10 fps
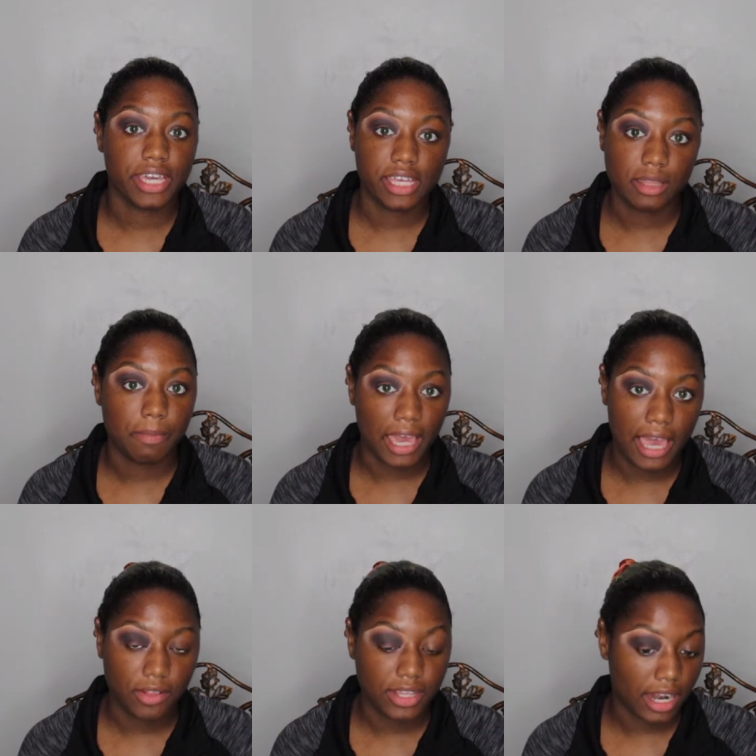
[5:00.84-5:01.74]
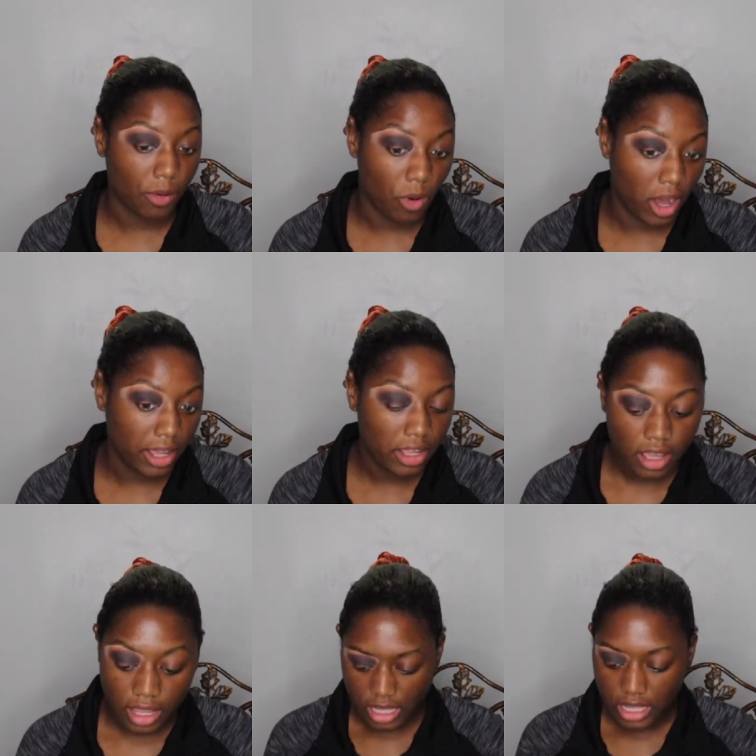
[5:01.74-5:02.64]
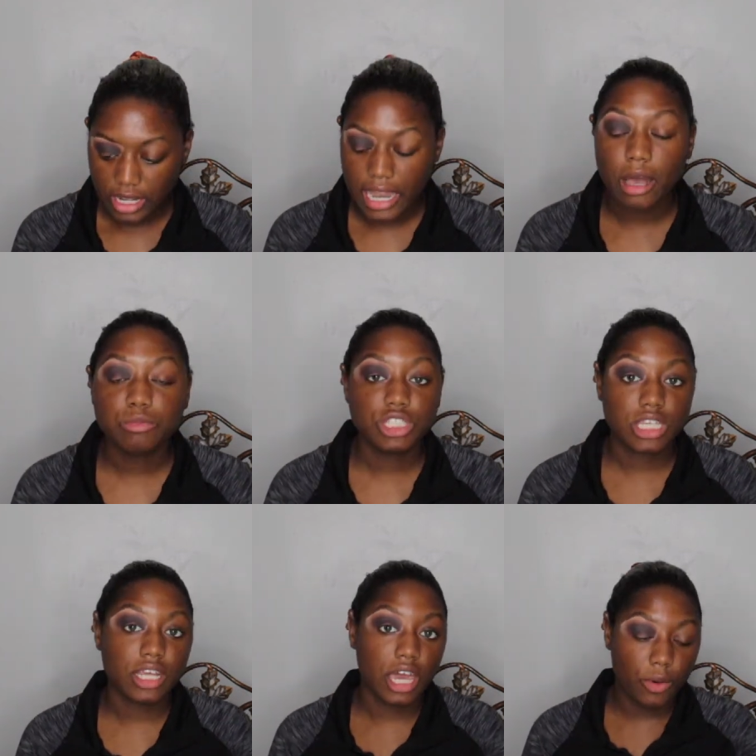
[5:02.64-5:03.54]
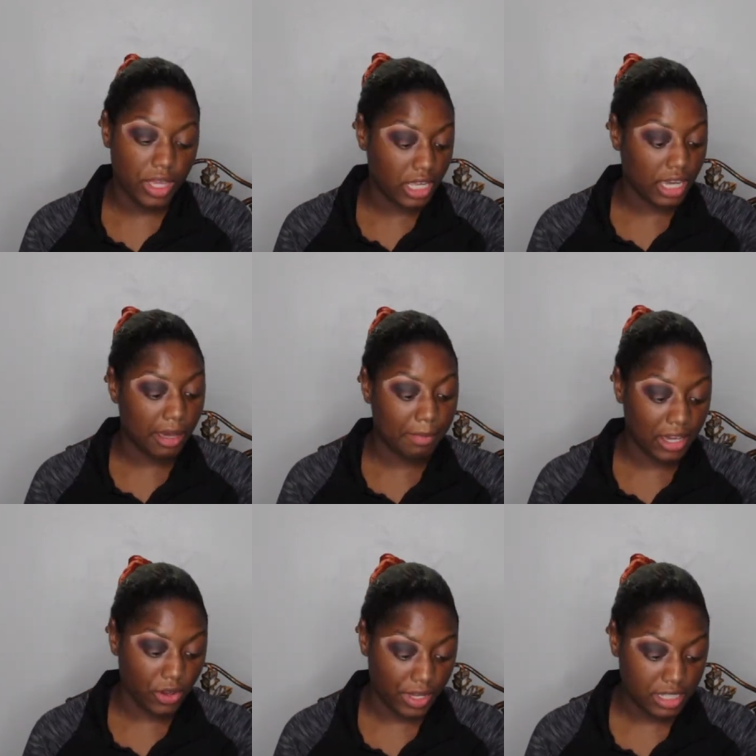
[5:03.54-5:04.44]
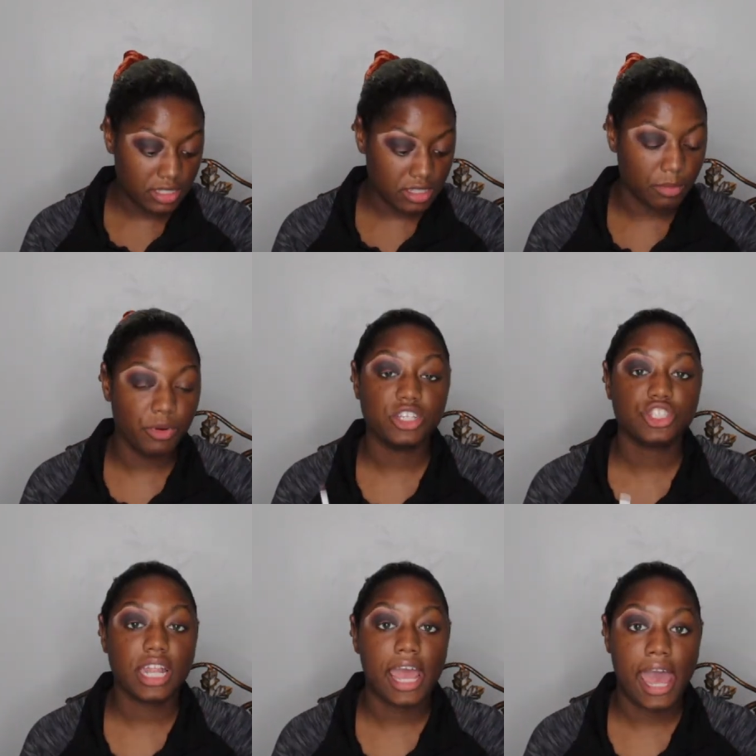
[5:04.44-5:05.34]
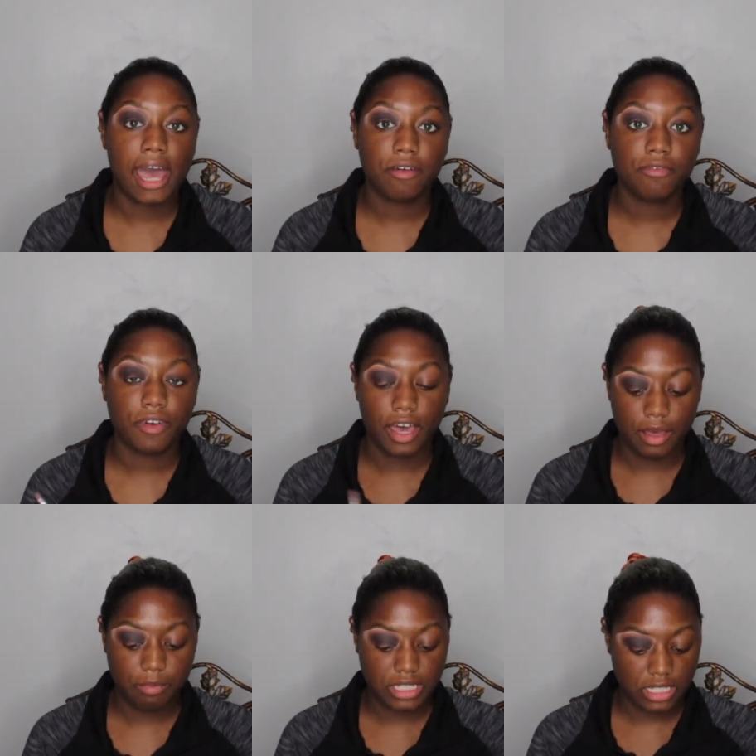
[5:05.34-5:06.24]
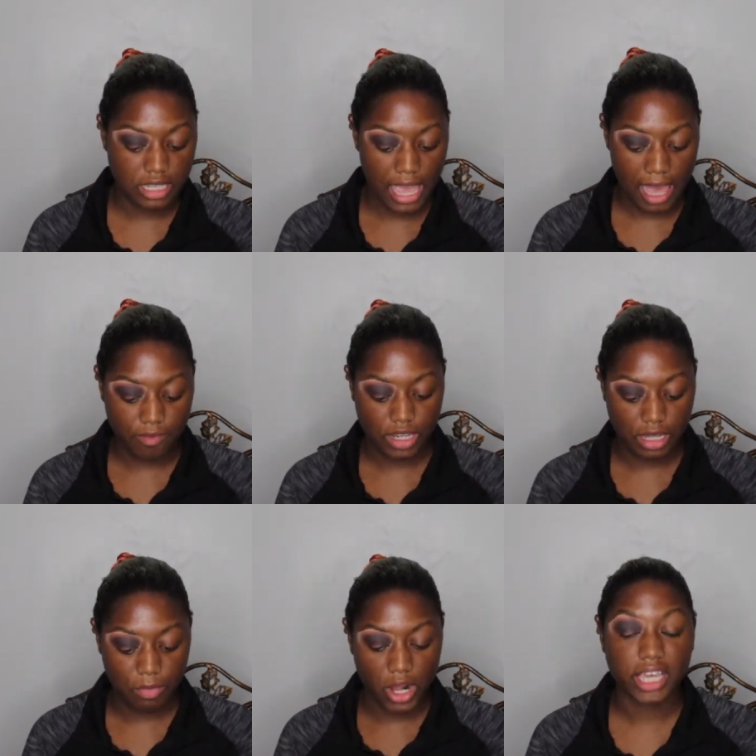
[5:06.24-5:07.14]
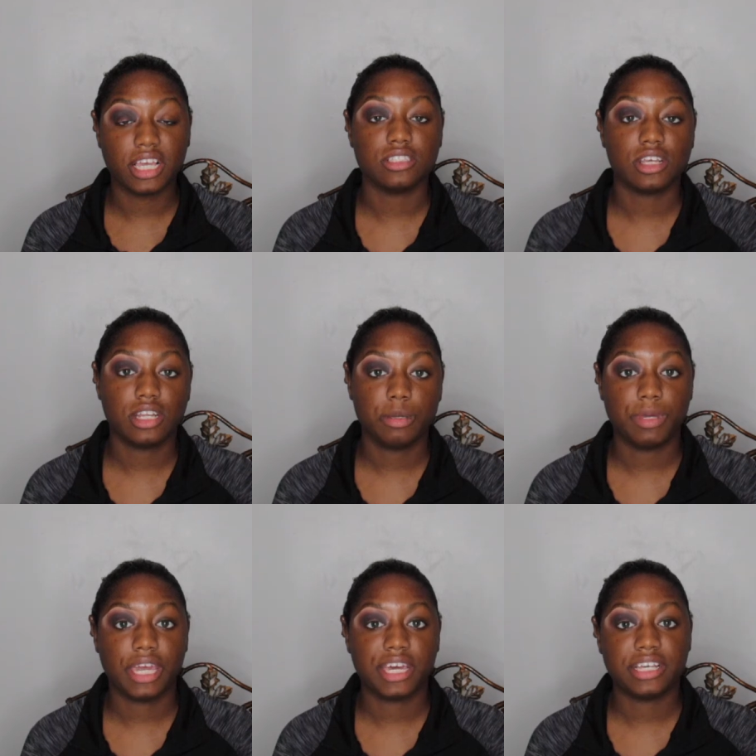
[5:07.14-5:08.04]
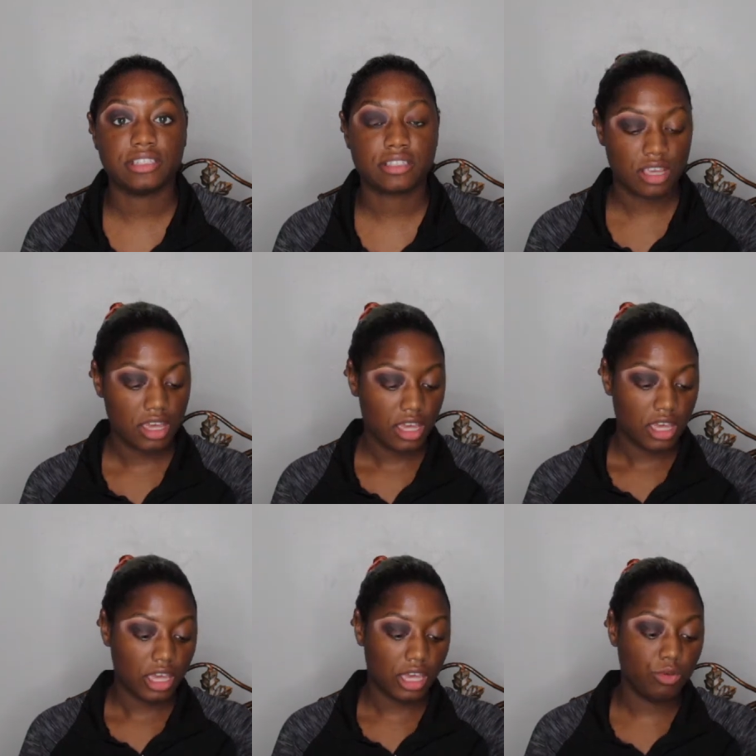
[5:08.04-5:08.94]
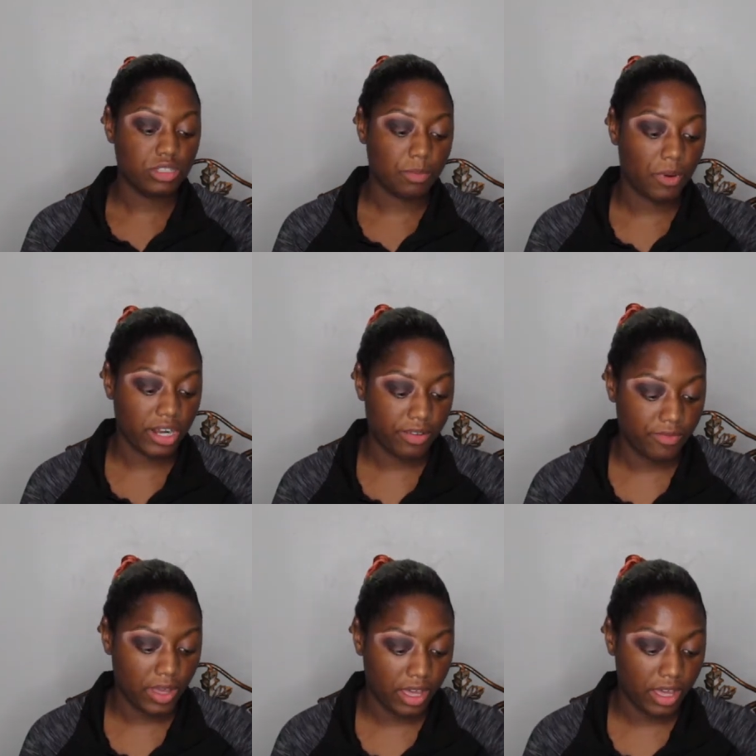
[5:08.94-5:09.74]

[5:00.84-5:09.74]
I get the payout that I want. Now I'm just going to go in and cut my crease. The brush that I have doesn't have any markings on it because it was a part of